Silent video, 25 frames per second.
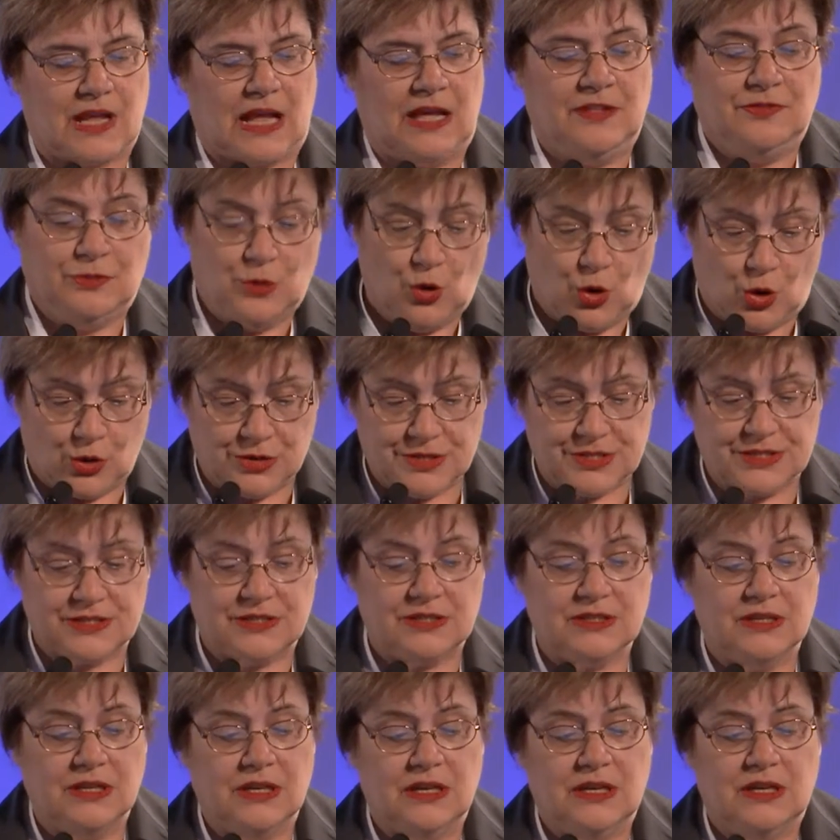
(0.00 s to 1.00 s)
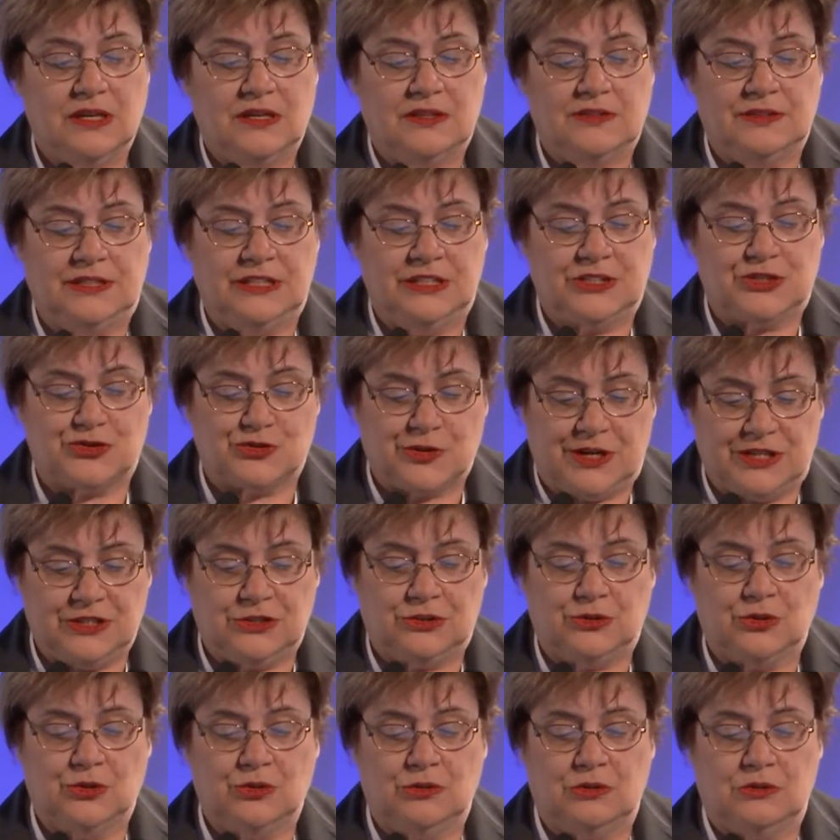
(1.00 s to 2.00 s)
endorsed, the
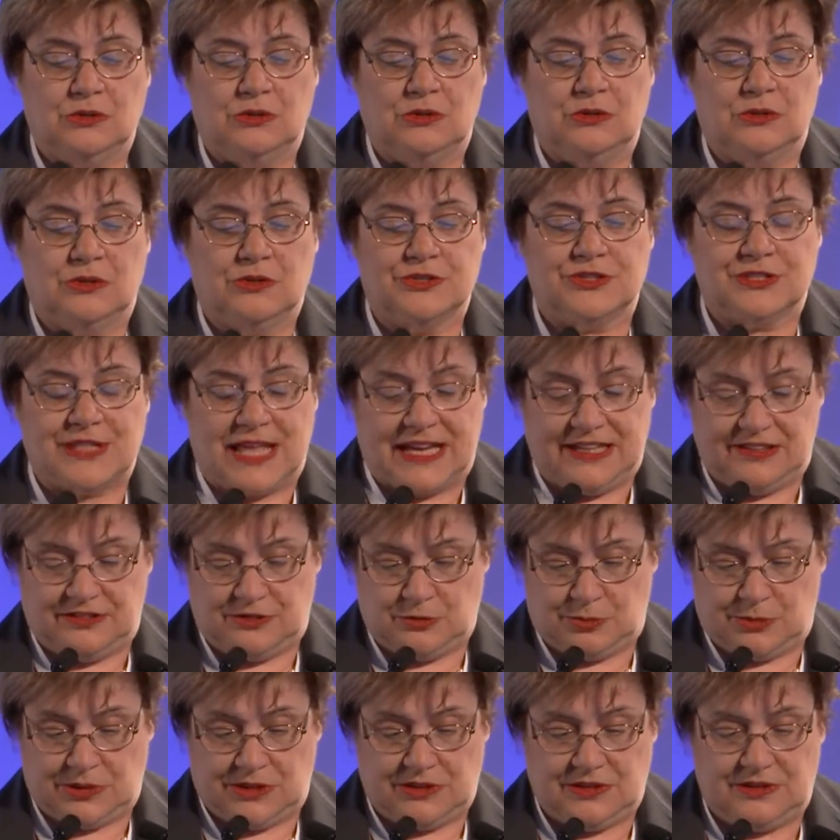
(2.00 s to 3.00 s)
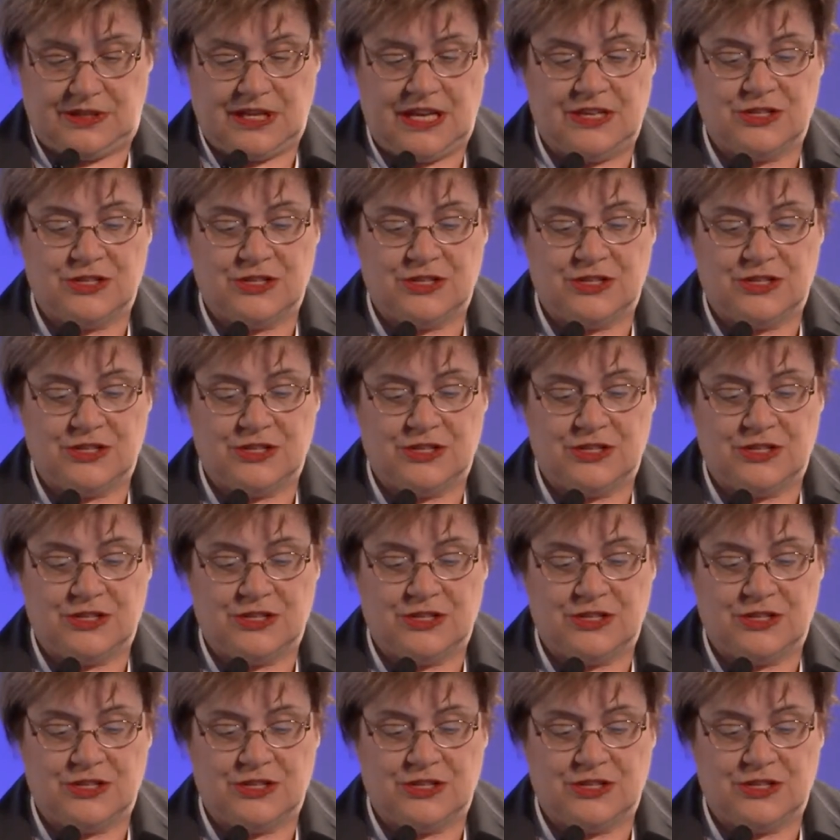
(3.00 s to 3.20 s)
Trento Statement,